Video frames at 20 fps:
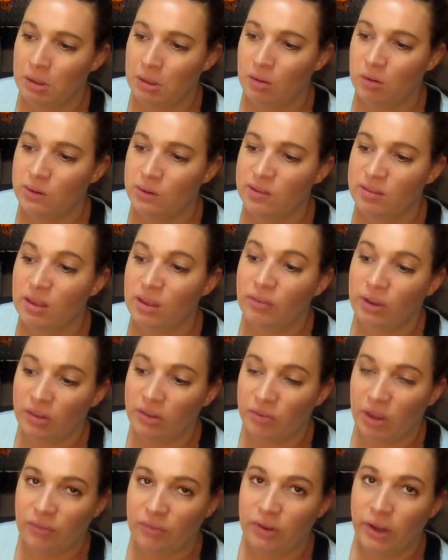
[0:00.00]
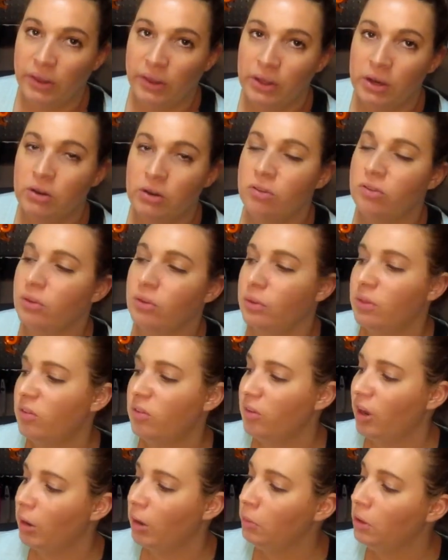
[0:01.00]
He went with $75, so
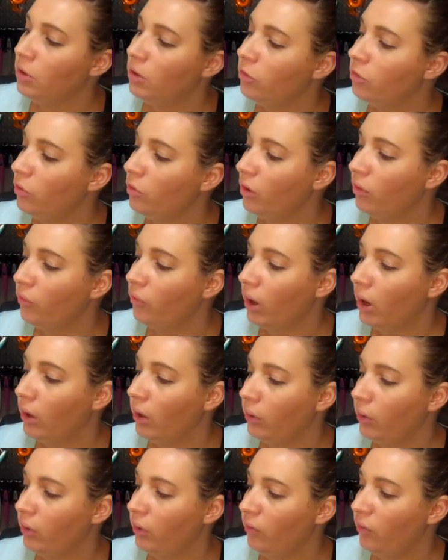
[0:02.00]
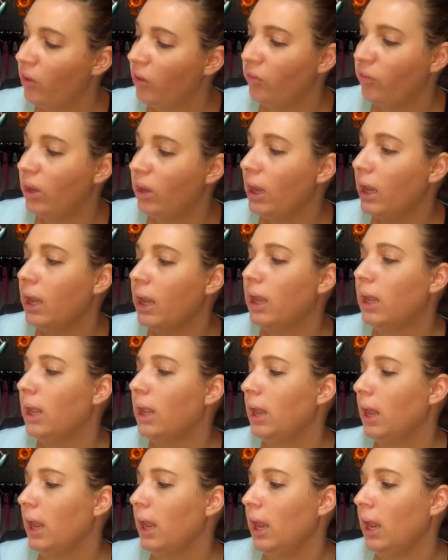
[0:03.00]
this time he's shooting for $150,
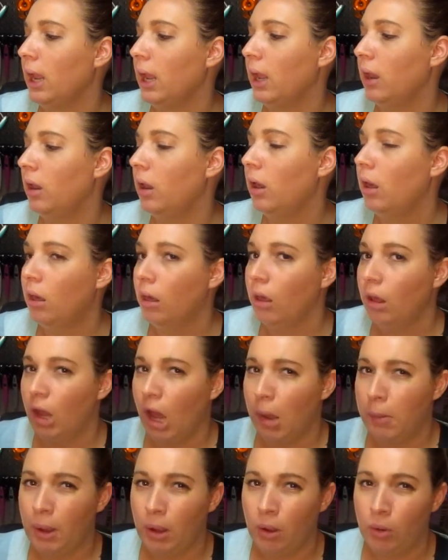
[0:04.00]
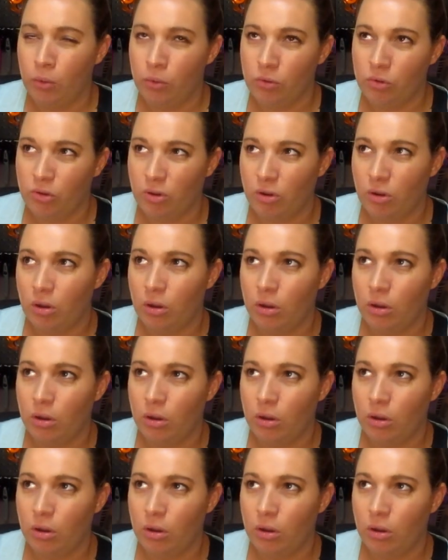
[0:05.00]
and about